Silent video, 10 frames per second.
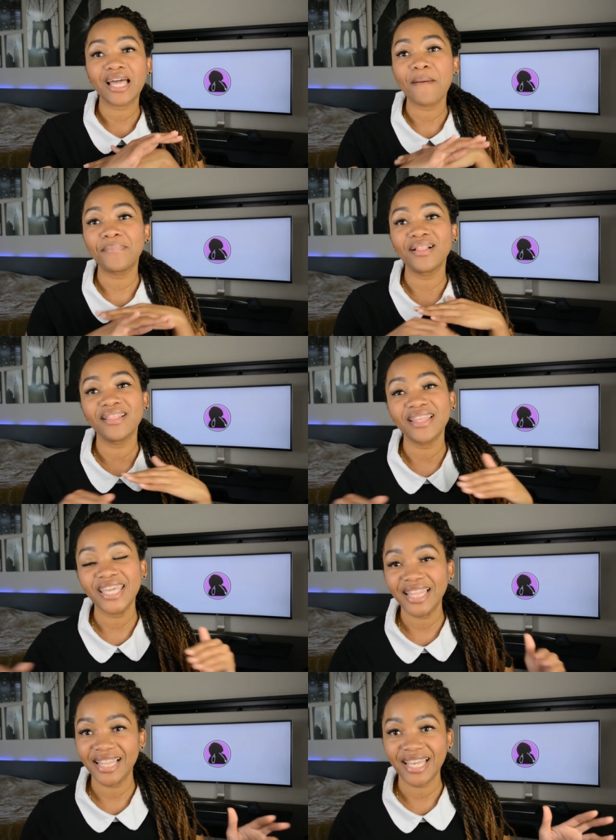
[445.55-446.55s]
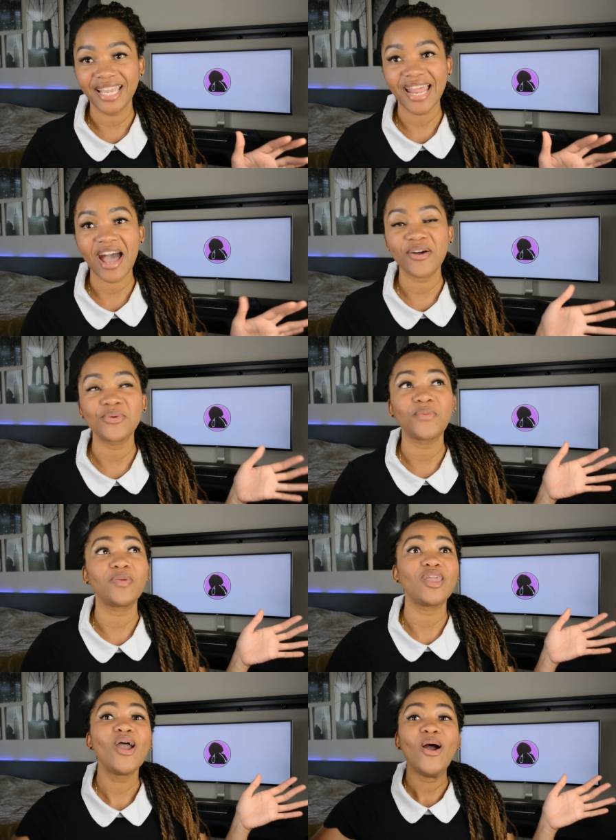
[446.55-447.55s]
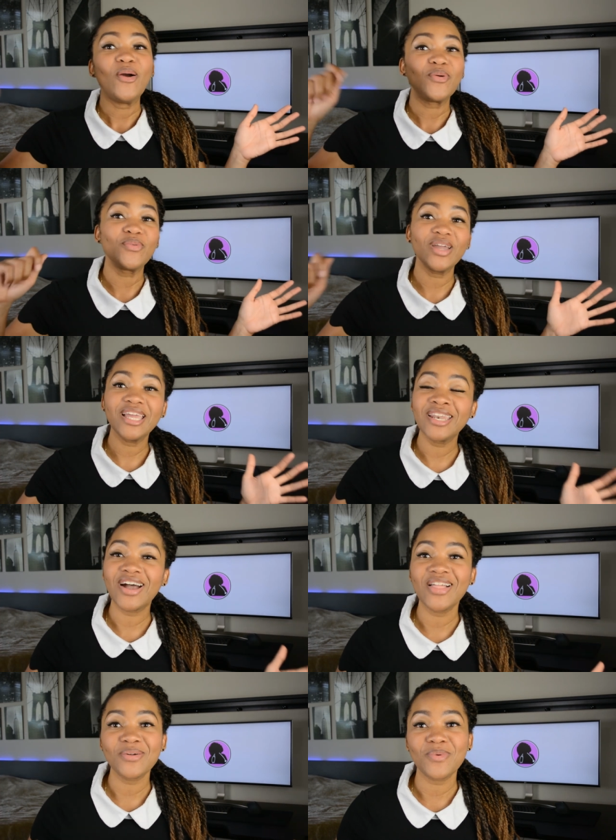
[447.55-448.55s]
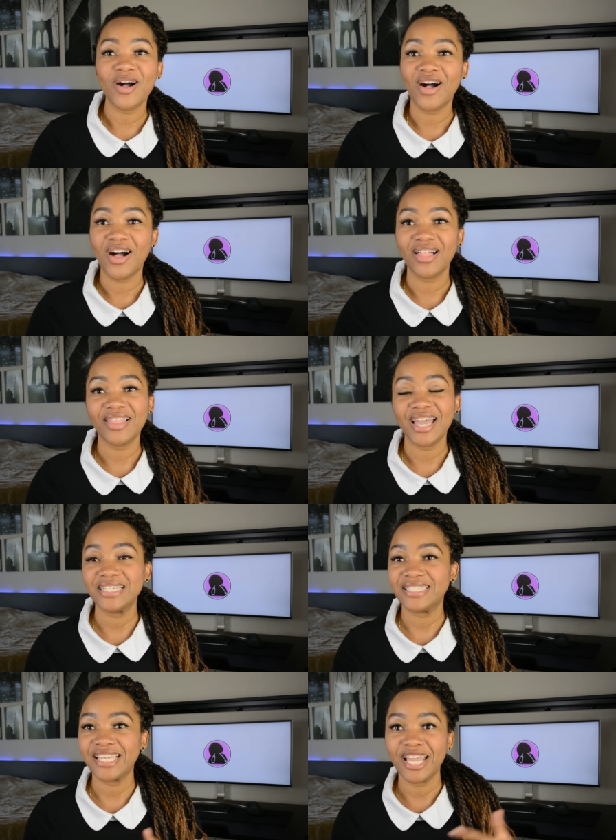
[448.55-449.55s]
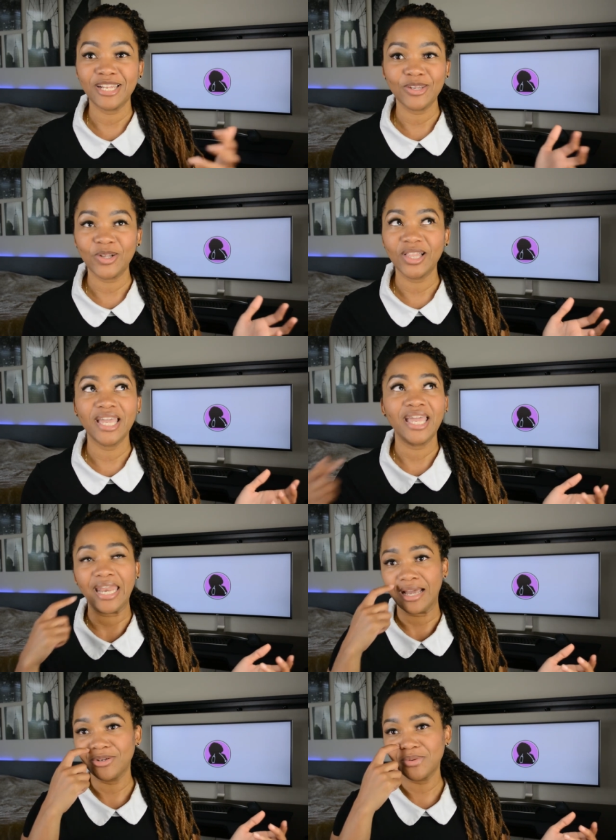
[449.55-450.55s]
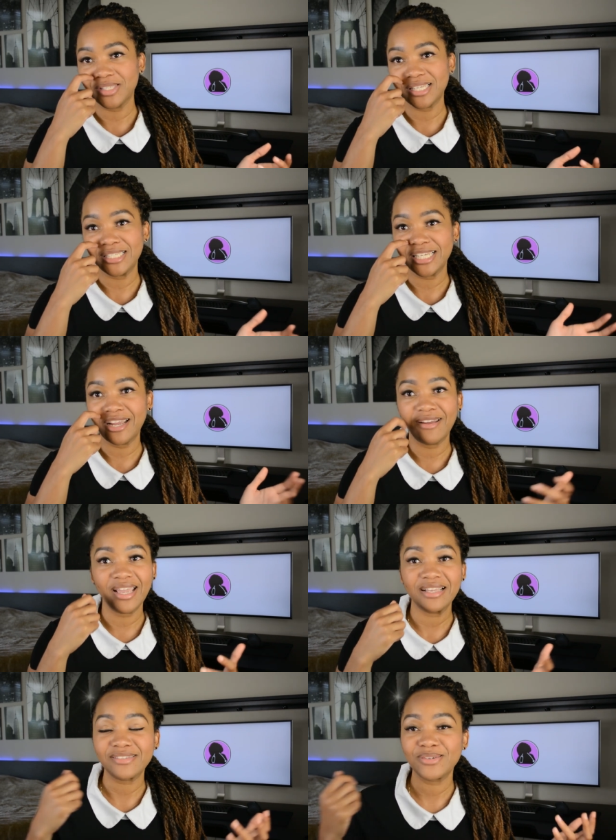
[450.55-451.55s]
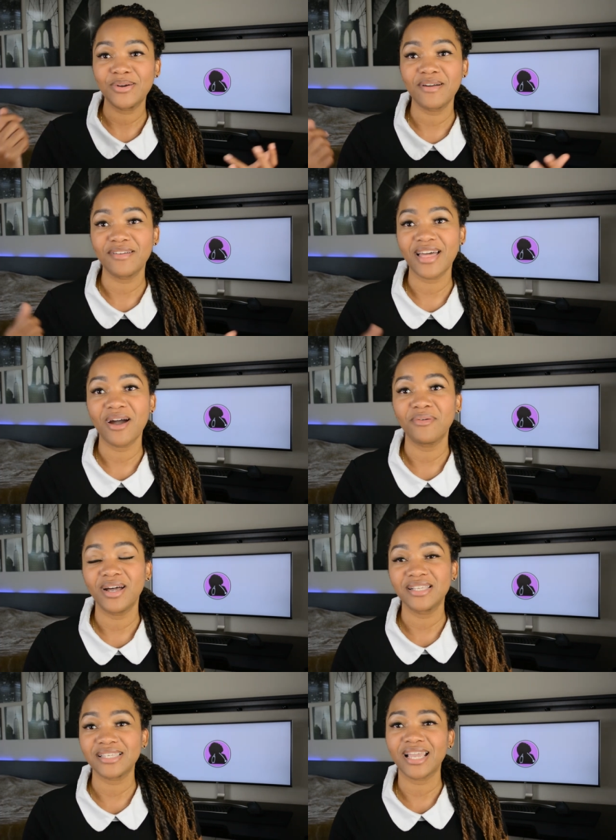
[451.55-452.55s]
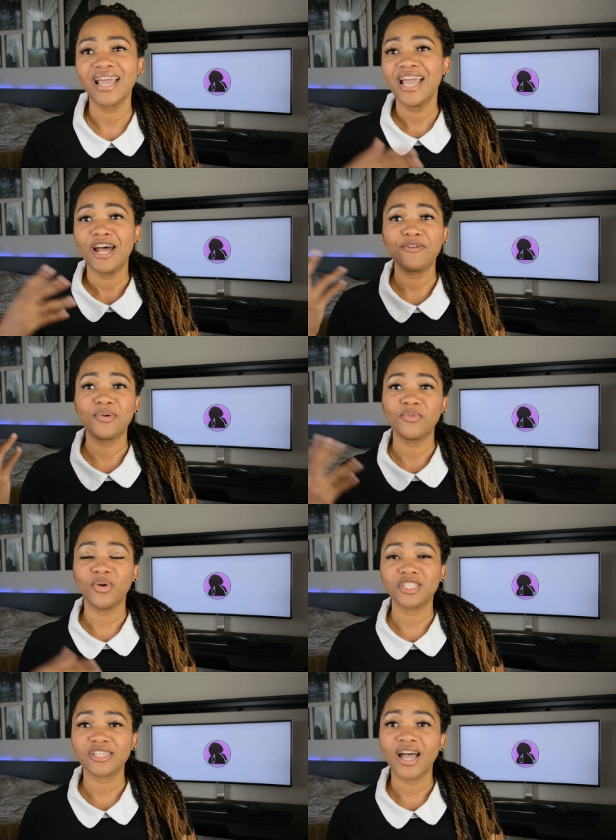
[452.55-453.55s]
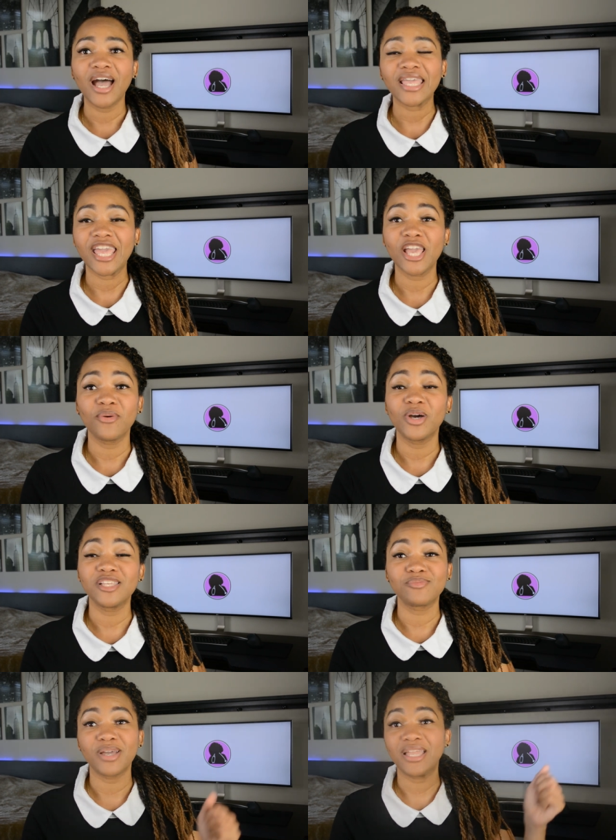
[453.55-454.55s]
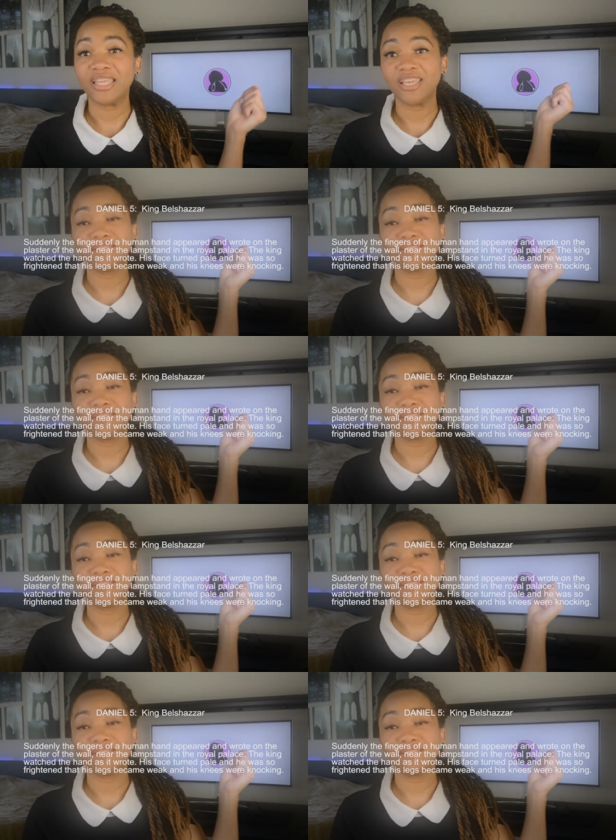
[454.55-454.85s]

completely laid out. It would be written on the wall like Daniel and who was it, Darius, whoever that was. Like, I don't remember which king it was, but